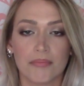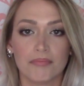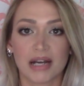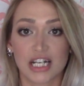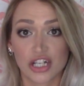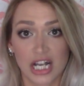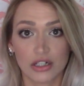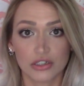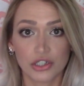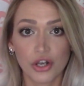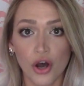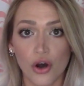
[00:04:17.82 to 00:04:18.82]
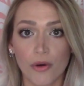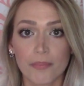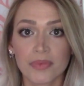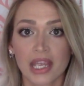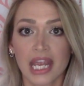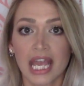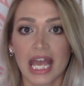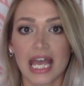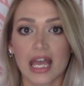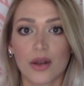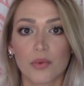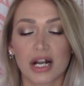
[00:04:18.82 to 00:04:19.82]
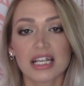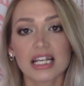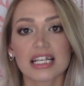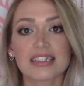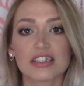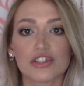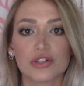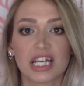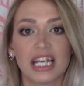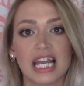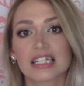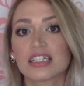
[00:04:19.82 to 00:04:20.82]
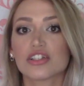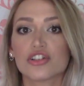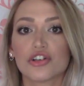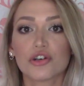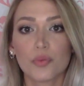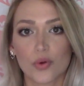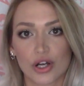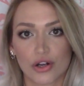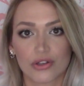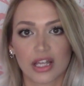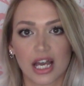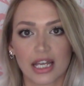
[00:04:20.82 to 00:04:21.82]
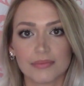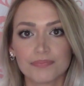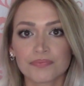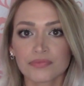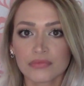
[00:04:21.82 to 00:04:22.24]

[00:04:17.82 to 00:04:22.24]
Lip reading: my childhood home, and what it is you connect it to your water line.